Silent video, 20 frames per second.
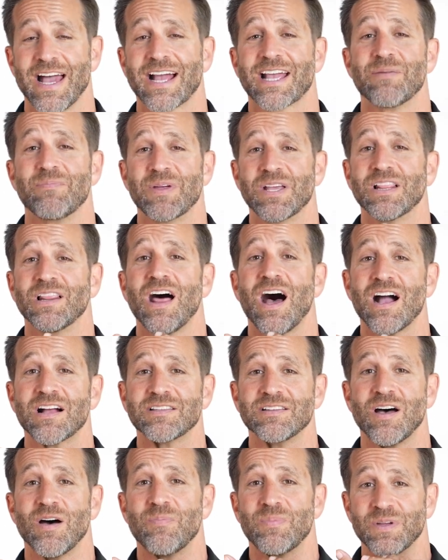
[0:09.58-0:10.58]
that can be
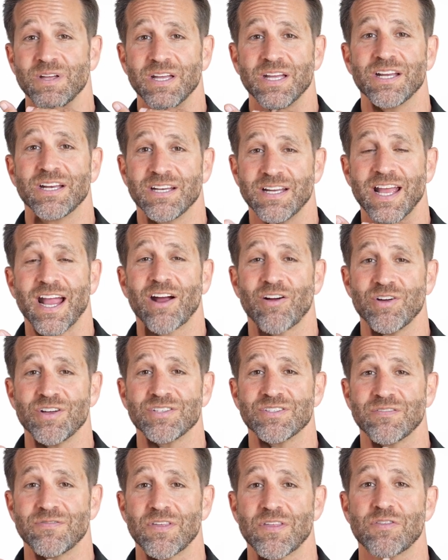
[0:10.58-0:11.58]
locked up in
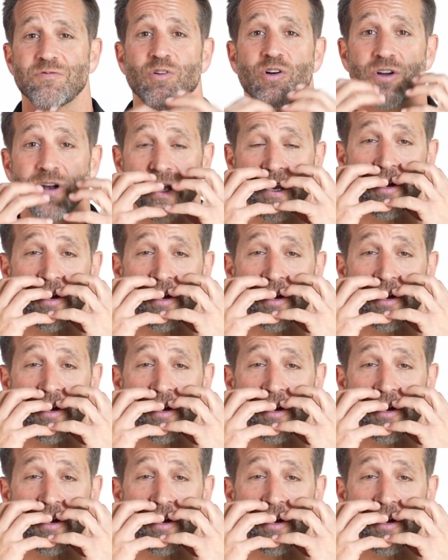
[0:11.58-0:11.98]
areas of the throat.